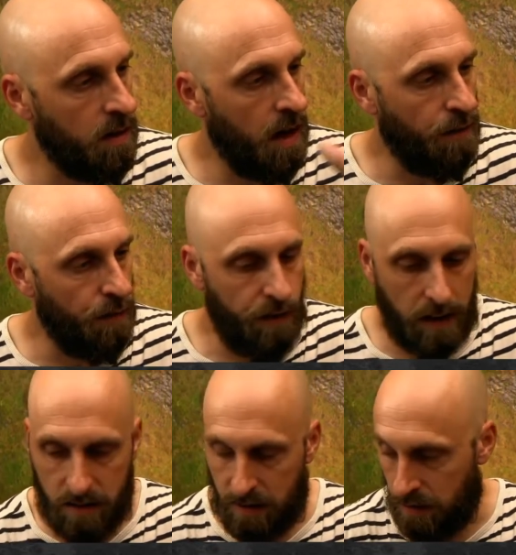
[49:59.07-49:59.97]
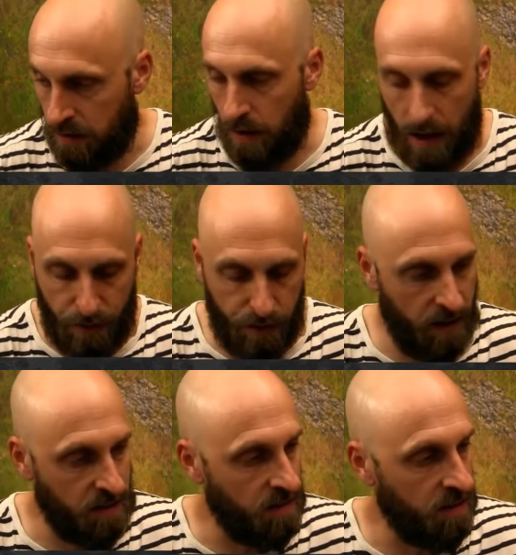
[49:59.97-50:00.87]
effervescence
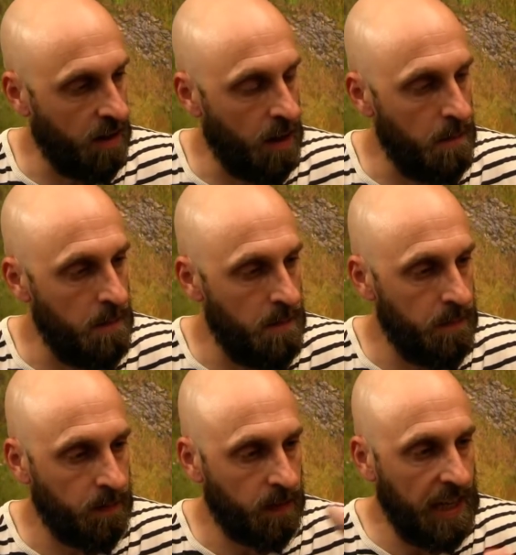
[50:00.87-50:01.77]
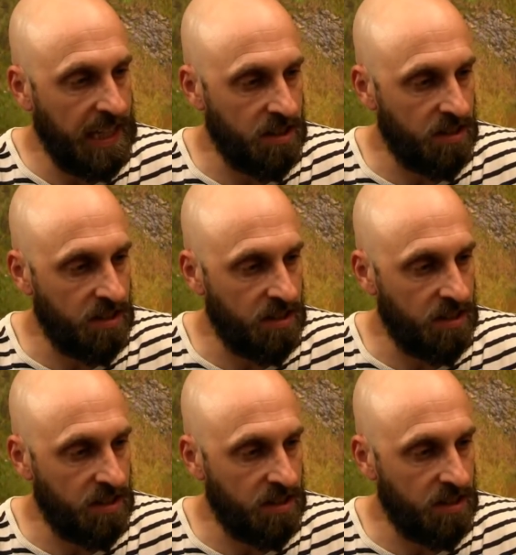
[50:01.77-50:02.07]
to them. He can